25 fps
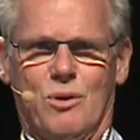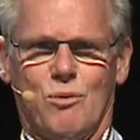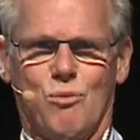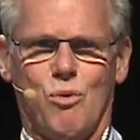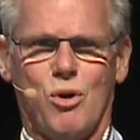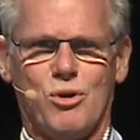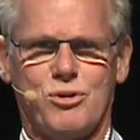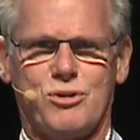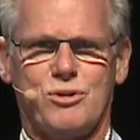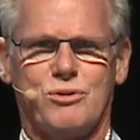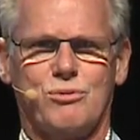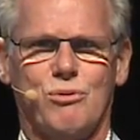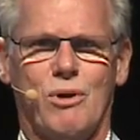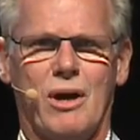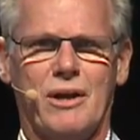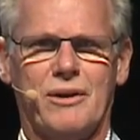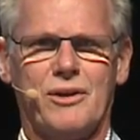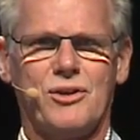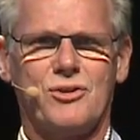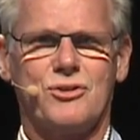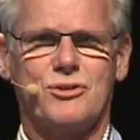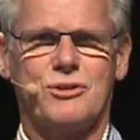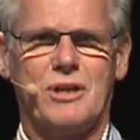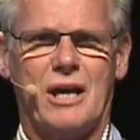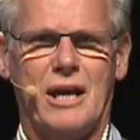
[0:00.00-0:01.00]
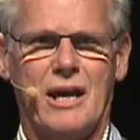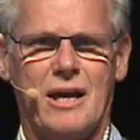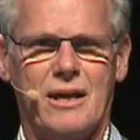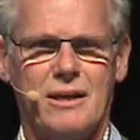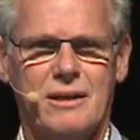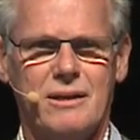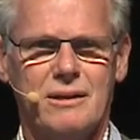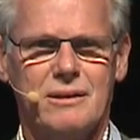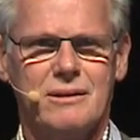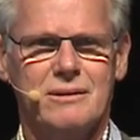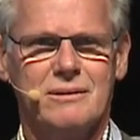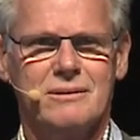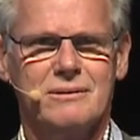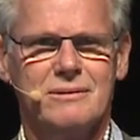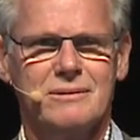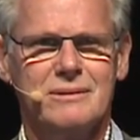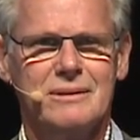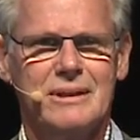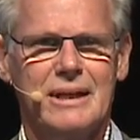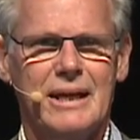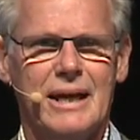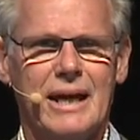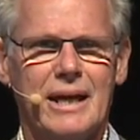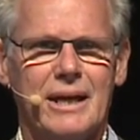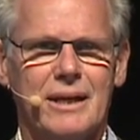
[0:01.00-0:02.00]
was to understand
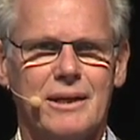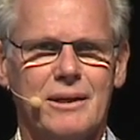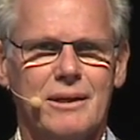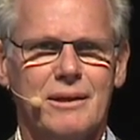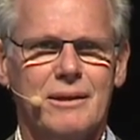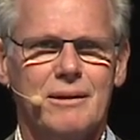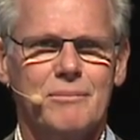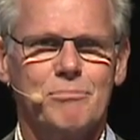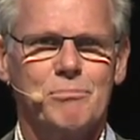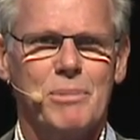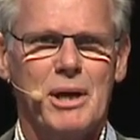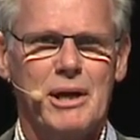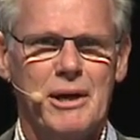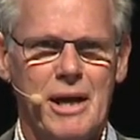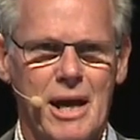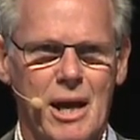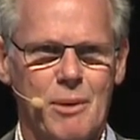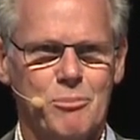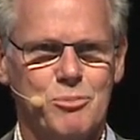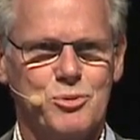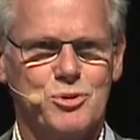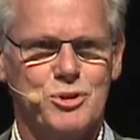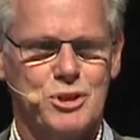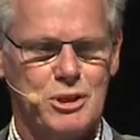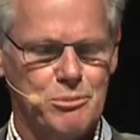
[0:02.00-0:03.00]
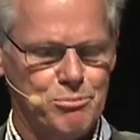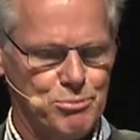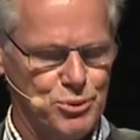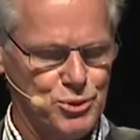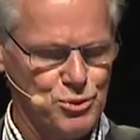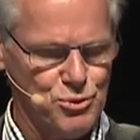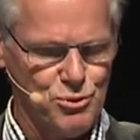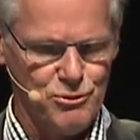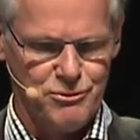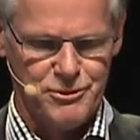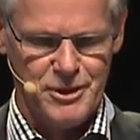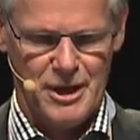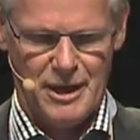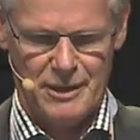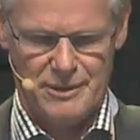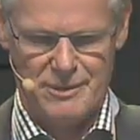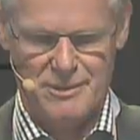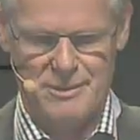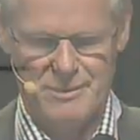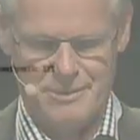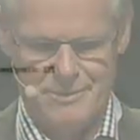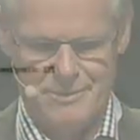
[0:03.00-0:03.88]
and perhaps improve that.